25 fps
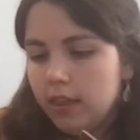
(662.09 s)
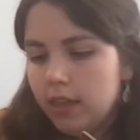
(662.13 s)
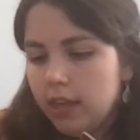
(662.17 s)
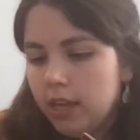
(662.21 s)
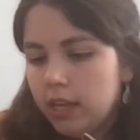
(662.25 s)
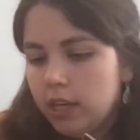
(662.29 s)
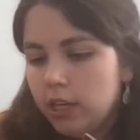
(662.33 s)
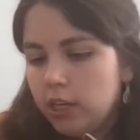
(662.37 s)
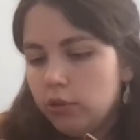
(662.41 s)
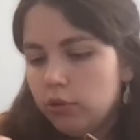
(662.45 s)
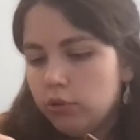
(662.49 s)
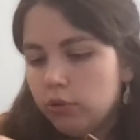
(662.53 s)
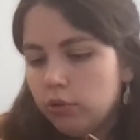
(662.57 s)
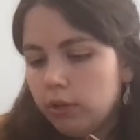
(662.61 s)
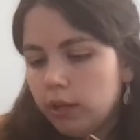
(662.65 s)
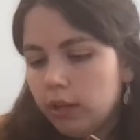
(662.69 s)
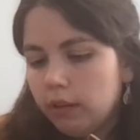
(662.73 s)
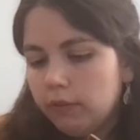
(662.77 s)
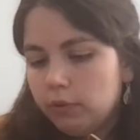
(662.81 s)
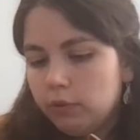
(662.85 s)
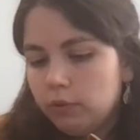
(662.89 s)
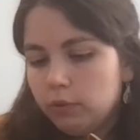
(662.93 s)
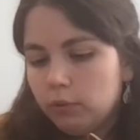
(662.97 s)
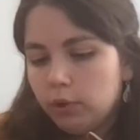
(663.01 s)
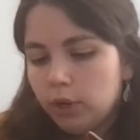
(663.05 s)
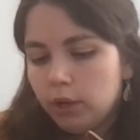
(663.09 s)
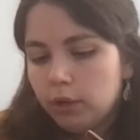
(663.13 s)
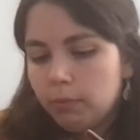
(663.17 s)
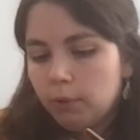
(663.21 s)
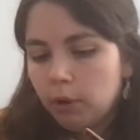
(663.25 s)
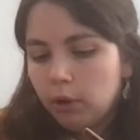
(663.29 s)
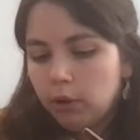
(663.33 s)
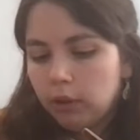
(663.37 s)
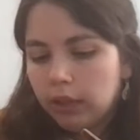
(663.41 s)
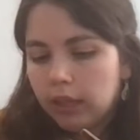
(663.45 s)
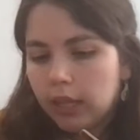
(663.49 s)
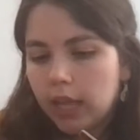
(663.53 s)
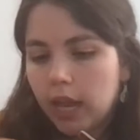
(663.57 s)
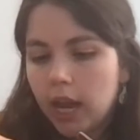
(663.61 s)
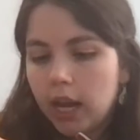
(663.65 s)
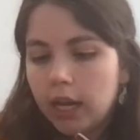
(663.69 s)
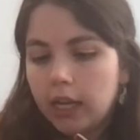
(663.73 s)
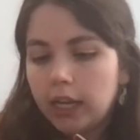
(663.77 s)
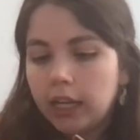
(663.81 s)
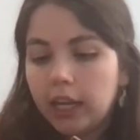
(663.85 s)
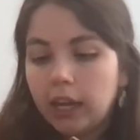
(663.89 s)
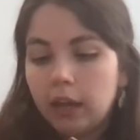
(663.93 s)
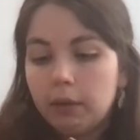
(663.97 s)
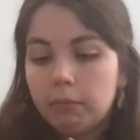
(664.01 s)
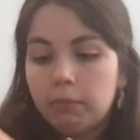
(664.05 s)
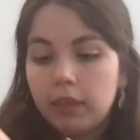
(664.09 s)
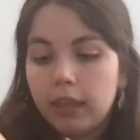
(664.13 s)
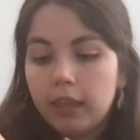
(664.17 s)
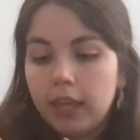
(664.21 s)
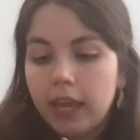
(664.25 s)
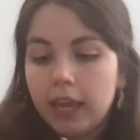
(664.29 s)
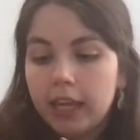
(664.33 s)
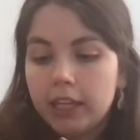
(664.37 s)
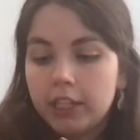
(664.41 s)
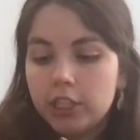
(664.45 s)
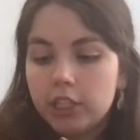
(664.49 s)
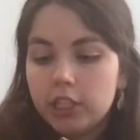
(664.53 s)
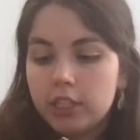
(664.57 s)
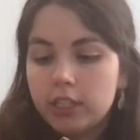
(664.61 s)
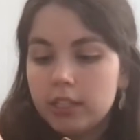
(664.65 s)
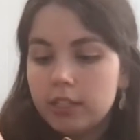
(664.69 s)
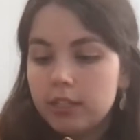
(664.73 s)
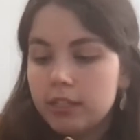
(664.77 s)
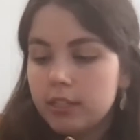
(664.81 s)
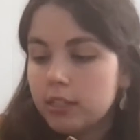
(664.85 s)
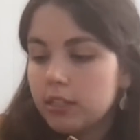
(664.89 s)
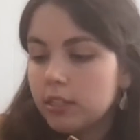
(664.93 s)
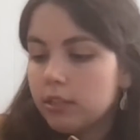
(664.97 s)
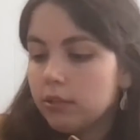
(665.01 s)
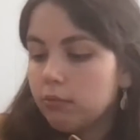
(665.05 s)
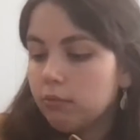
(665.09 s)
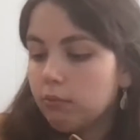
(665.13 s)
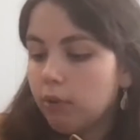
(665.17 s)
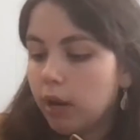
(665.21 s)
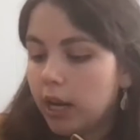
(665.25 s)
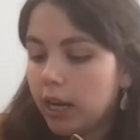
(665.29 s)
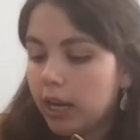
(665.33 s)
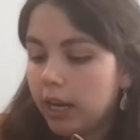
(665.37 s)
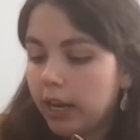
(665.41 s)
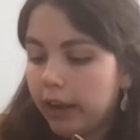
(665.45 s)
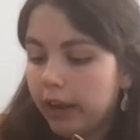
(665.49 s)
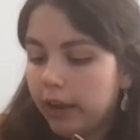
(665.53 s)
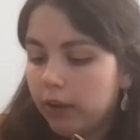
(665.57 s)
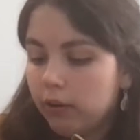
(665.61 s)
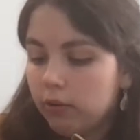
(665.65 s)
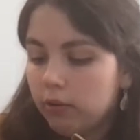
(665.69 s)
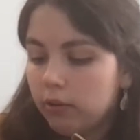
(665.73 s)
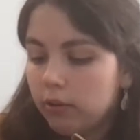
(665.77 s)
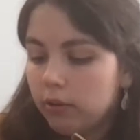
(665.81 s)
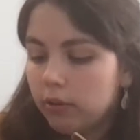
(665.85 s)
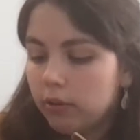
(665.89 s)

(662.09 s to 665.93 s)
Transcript: then you don't have to worry about lining up the edges right now,